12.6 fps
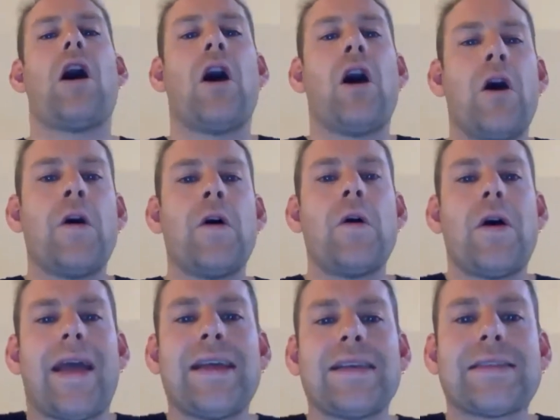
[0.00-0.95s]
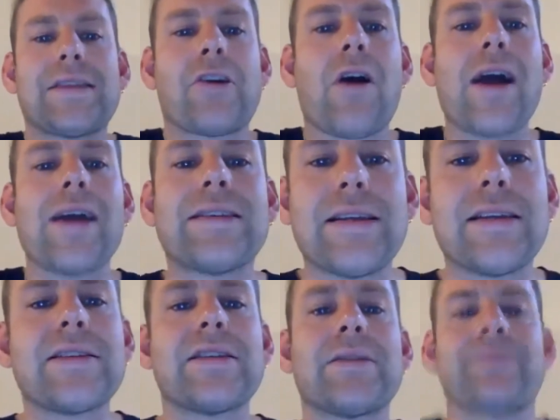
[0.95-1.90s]
Oh, here's the
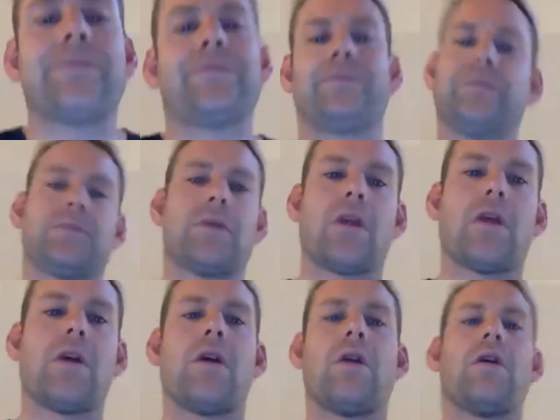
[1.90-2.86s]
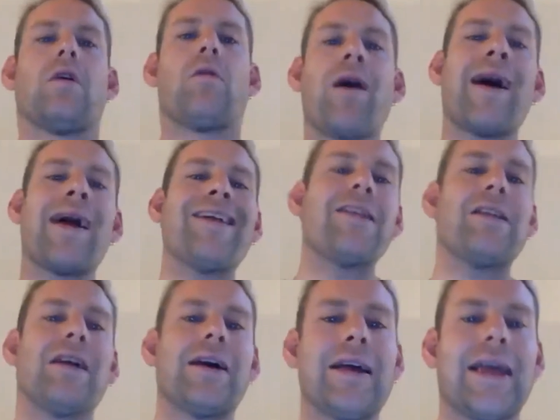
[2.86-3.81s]
crisis.
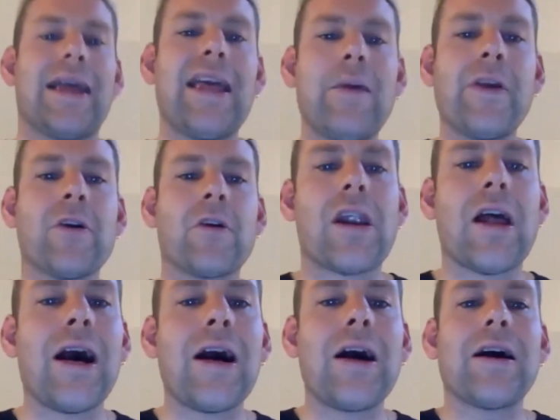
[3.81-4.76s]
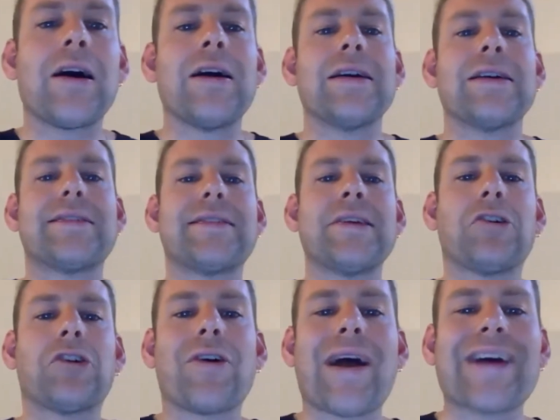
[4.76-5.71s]
Well, here we all are, still
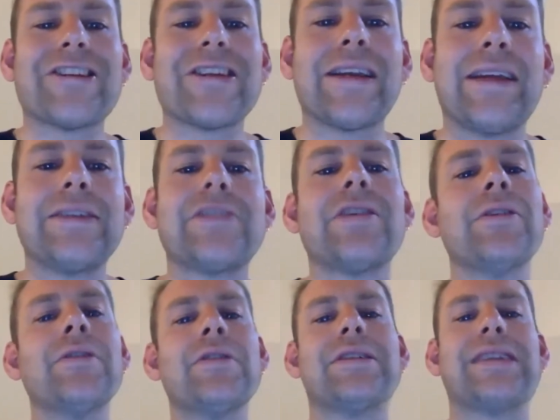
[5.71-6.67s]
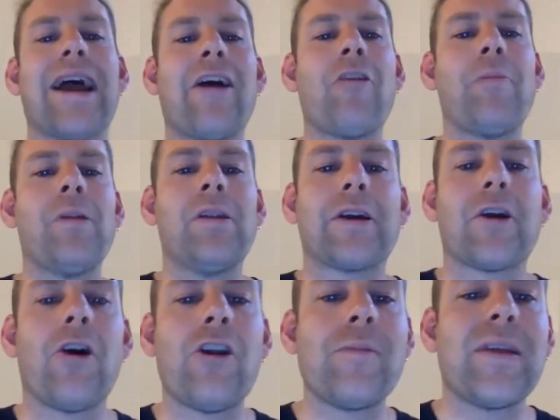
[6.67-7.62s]
crashing into the terrible
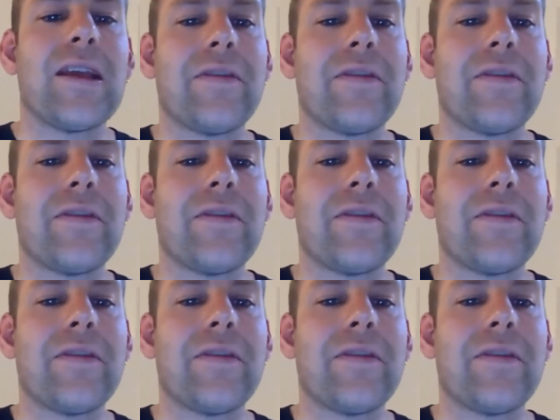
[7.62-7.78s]
economy of